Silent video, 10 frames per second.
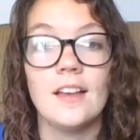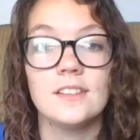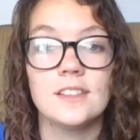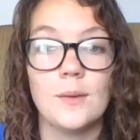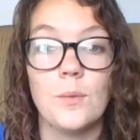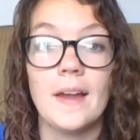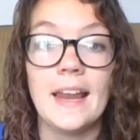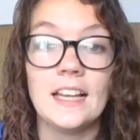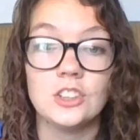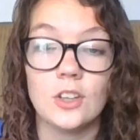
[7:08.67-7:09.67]
someone
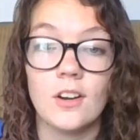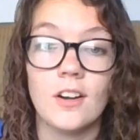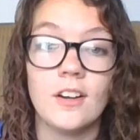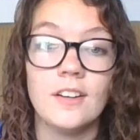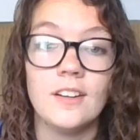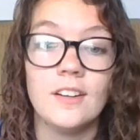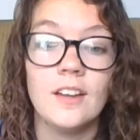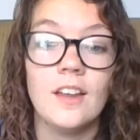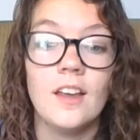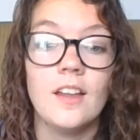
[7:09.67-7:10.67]
and turned
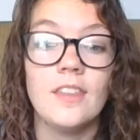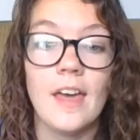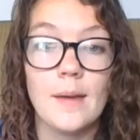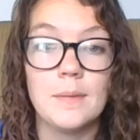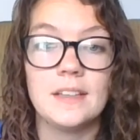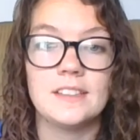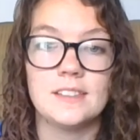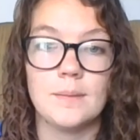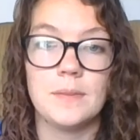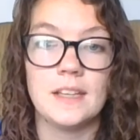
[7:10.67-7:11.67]
them into
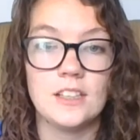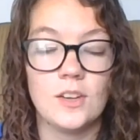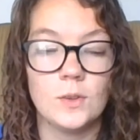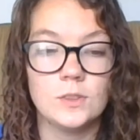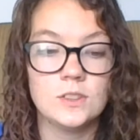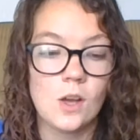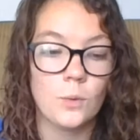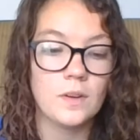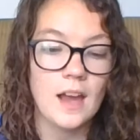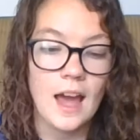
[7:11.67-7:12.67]
something new. So
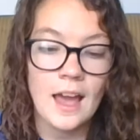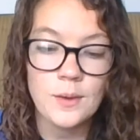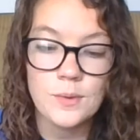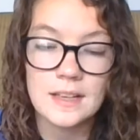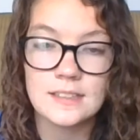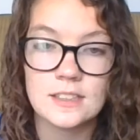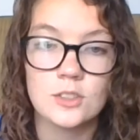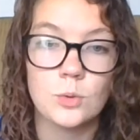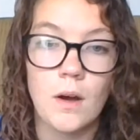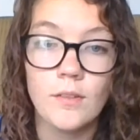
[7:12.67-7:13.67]
when I was
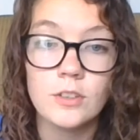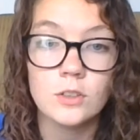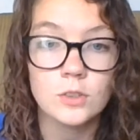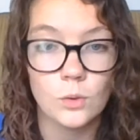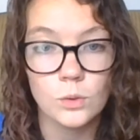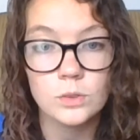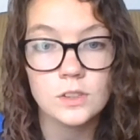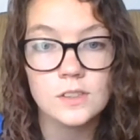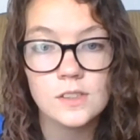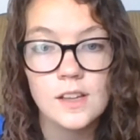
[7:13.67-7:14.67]
12 years old,
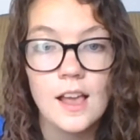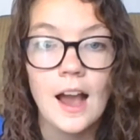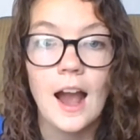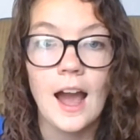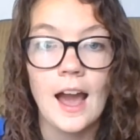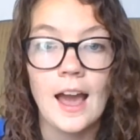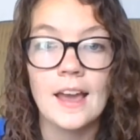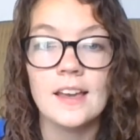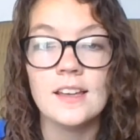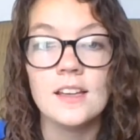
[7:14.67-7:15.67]

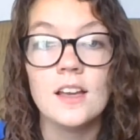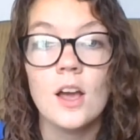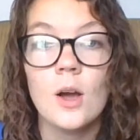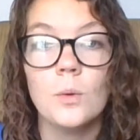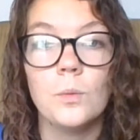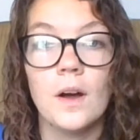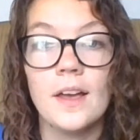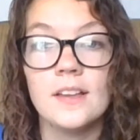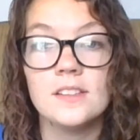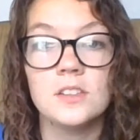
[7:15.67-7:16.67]
I
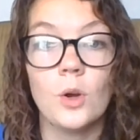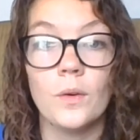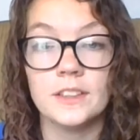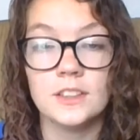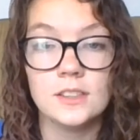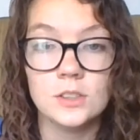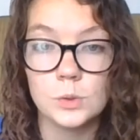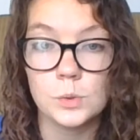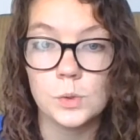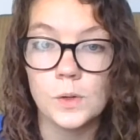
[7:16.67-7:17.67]
was going to
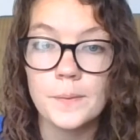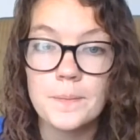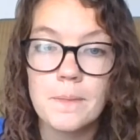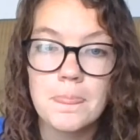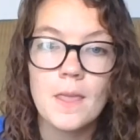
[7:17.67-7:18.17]
school,